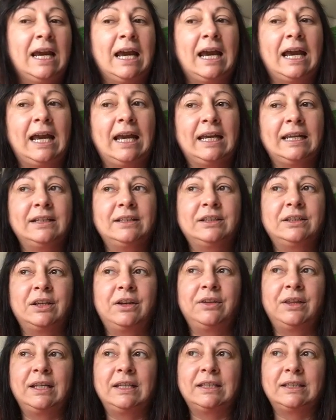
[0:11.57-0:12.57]
and so
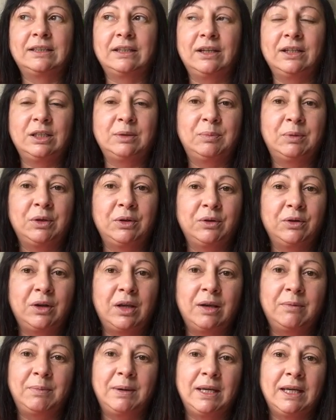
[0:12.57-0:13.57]
they decide to put on
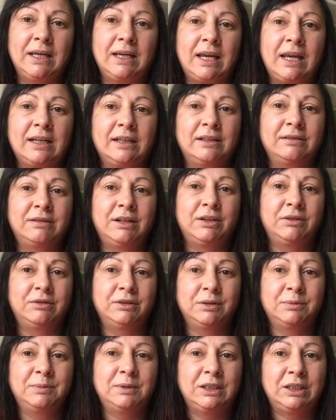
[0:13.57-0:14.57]
a big Edgar Road
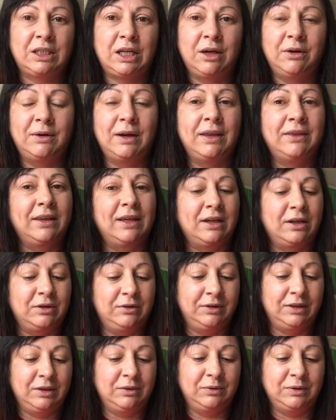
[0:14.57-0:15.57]
Christmas show, and they're
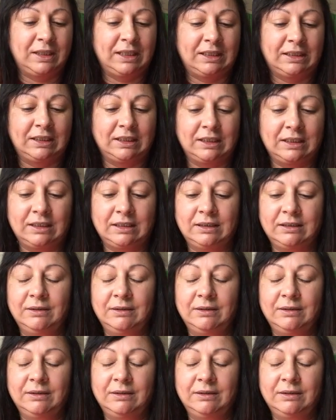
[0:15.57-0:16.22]
holding auditions.